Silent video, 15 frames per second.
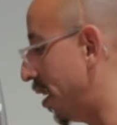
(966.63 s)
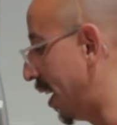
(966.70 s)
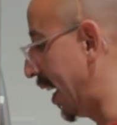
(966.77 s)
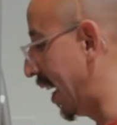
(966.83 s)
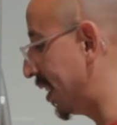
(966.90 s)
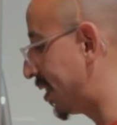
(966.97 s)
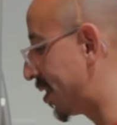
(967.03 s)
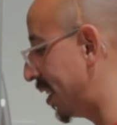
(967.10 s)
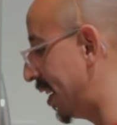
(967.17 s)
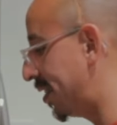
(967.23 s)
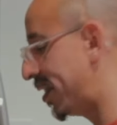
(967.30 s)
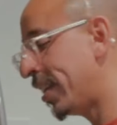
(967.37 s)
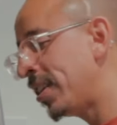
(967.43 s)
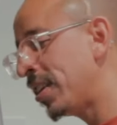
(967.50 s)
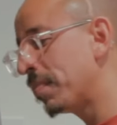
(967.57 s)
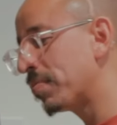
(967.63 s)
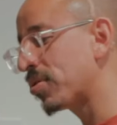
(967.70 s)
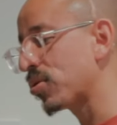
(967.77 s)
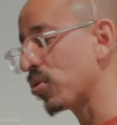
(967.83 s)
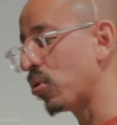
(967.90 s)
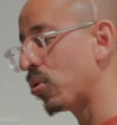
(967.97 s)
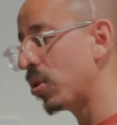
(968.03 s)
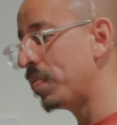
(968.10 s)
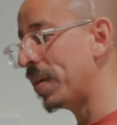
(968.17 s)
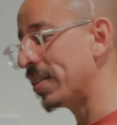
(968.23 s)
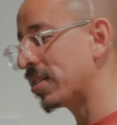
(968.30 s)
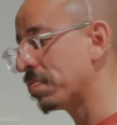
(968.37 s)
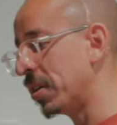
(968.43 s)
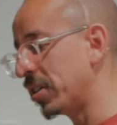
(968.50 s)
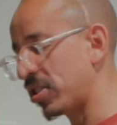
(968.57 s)
It didn't absorb
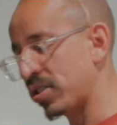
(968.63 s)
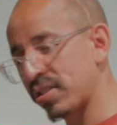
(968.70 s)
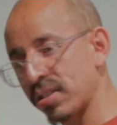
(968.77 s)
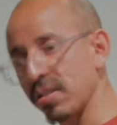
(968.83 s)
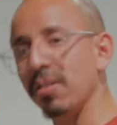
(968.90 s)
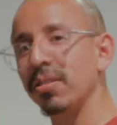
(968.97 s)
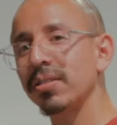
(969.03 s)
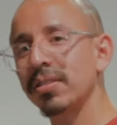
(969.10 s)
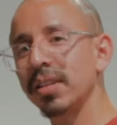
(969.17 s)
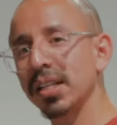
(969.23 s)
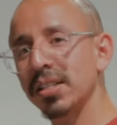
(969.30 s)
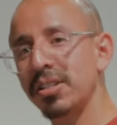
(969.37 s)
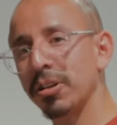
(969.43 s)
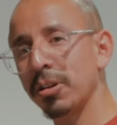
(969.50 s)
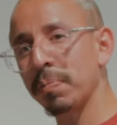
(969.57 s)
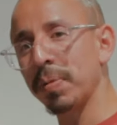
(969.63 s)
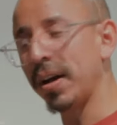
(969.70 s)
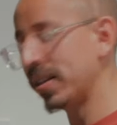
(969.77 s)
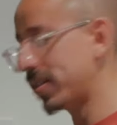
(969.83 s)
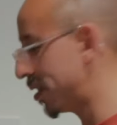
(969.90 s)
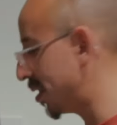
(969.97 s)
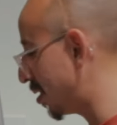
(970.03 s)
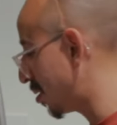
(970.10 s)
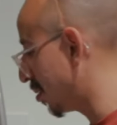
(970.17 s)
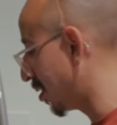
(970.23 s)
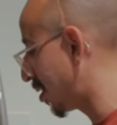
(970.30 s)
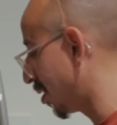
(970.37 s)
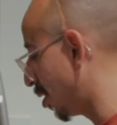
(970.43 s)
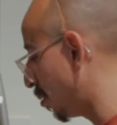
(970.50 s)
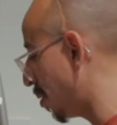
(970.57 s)
as much salt as the other pasta, so
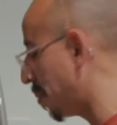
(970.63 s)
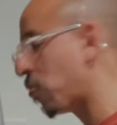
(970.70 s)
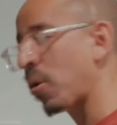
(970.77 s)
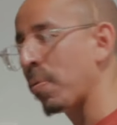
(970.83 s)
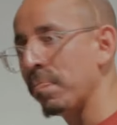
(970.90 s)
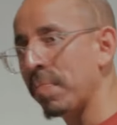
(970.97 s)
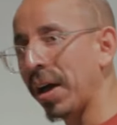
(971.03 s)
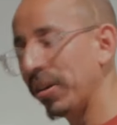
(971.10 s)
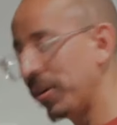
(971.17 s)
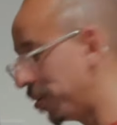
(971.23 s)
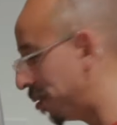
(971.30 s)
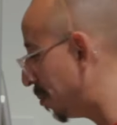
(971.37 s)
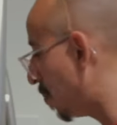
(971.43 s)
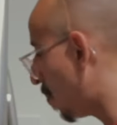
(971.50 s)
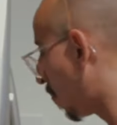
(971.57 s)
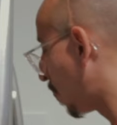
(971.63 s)
it's a little bit more mellow.